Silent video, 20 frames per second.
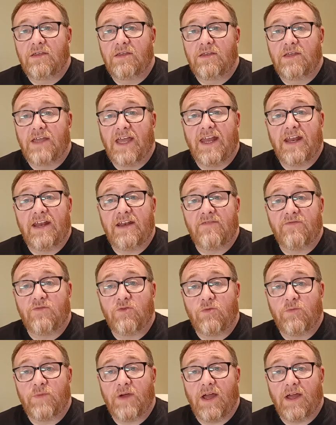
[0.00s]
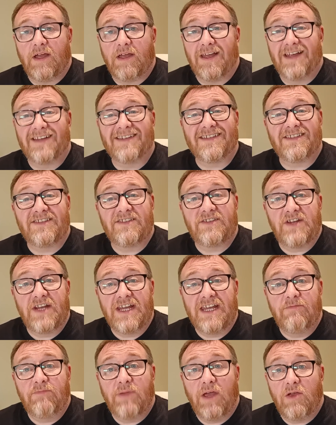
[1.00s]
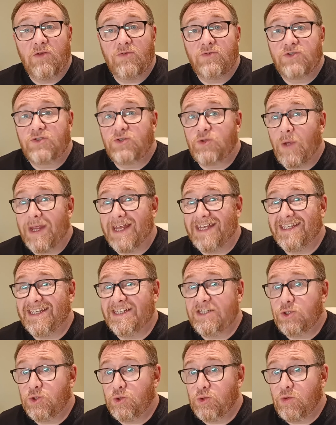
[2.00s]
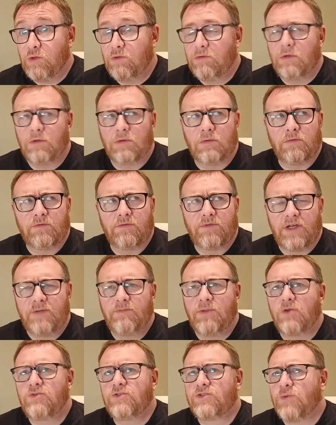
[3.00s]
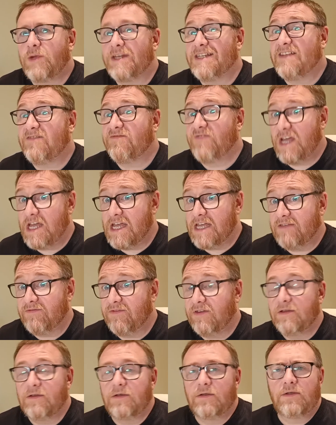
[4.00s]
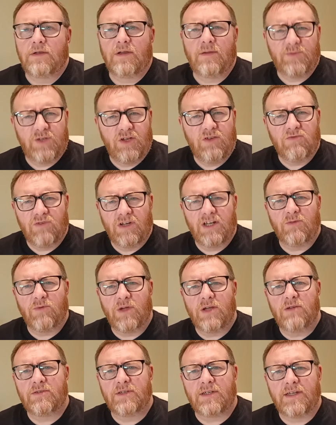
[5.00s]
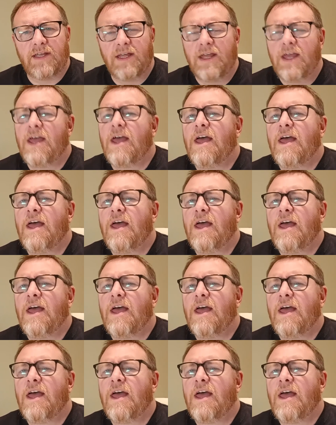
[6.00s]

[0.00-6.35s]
you get it in a four pack and it's three pounds twenty two no three pounds twenty five. I'm doing really well today.